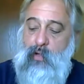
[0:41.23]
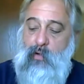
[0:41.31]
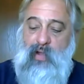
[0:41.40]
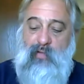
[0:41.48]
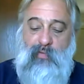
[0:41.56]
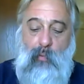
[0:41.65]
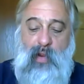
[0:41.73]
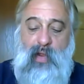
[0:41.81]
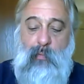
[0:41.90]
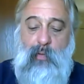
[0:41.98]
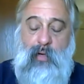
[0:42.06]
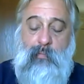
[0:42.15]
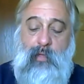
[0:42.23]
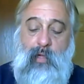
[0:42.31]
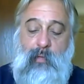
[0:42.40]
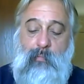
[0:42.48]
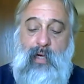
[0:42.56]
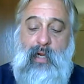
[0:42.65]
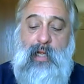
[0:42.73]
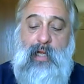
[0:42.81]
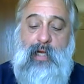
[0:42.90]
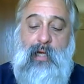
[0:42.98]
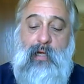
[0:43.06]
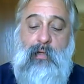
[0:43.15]
I'll have to weigh them when I'm done. But I
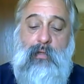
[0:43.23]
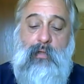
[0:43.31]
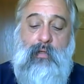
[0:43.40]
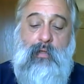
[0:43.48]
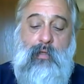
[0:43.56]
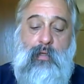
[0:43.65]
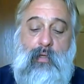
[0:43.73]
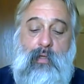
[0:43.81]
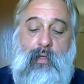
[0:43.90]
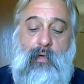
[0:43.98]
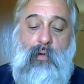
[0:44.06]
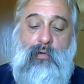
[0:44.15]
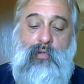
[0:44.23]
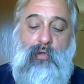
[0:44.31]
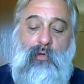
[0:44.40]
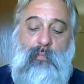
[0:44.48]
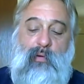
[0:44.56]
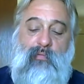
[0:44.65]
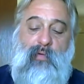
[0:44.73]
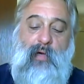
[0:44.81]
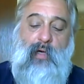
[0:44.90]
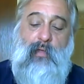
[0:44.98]
had an old tube of